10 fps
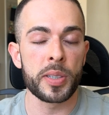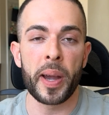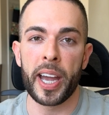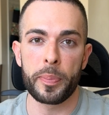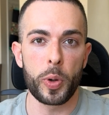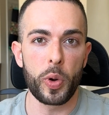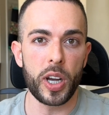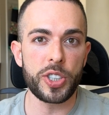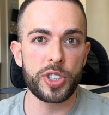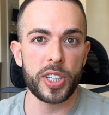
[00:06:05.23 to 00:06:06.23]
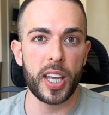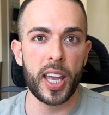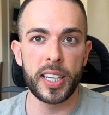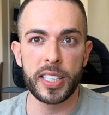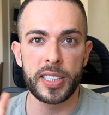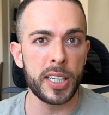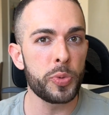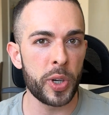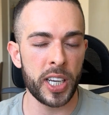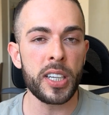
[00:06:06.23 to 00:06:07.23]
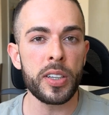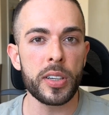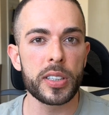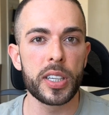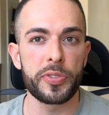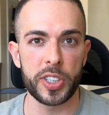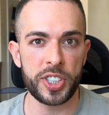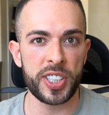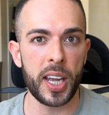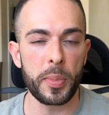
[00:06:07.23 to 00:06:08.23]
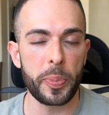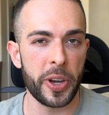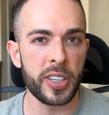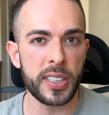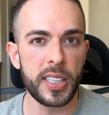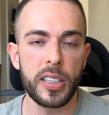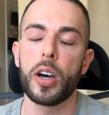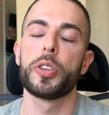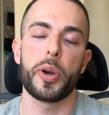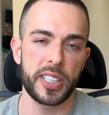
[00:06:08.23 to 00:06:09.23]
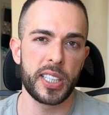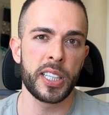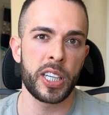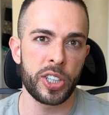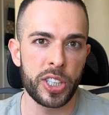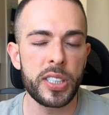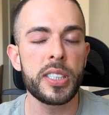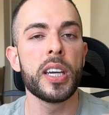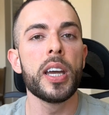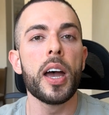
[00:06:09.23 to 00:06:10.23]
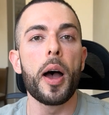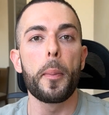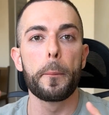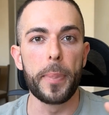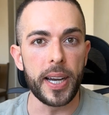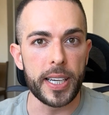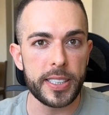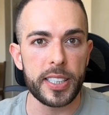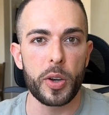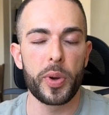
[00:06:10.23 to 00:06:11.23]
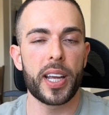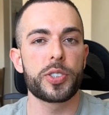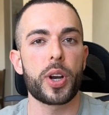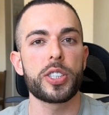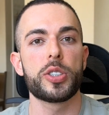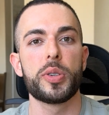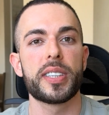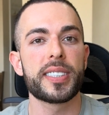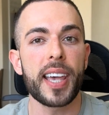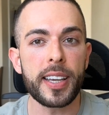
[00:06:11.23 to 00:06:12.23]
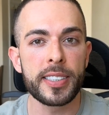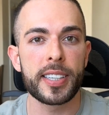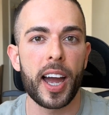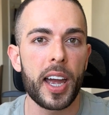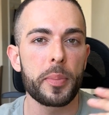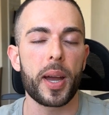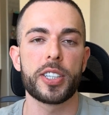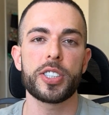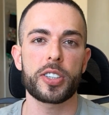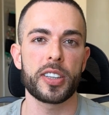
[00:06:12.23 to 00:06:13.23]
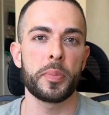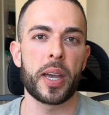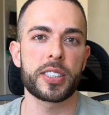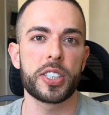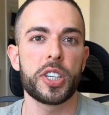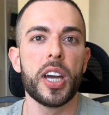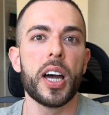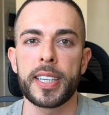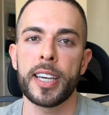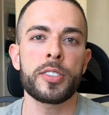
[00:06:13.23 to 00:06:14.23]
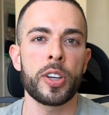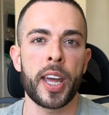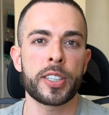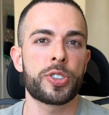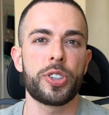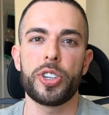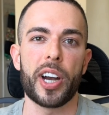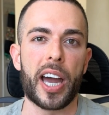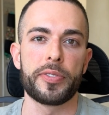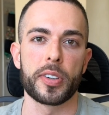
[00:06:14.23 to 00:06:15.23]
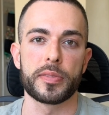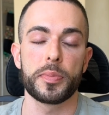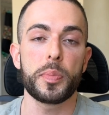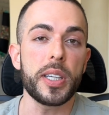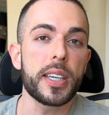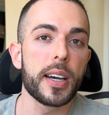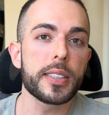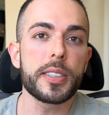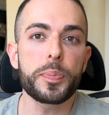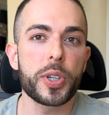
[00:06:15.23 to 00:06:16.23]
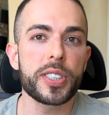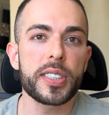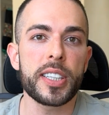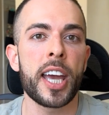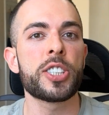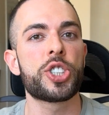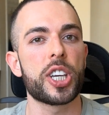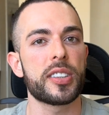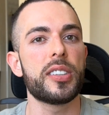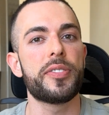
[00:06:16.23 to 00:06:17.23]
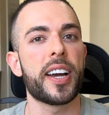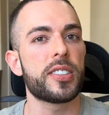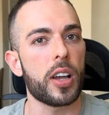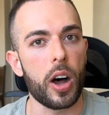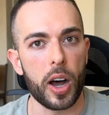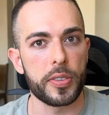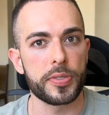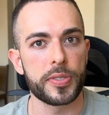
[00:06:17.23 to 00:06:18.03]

my Apple Watch, and it did ring the first time apparently, although I didn't hear it. But when I tried to do it the second time, I just got the message, can't connect to your iPhone, because the person had shut the device off.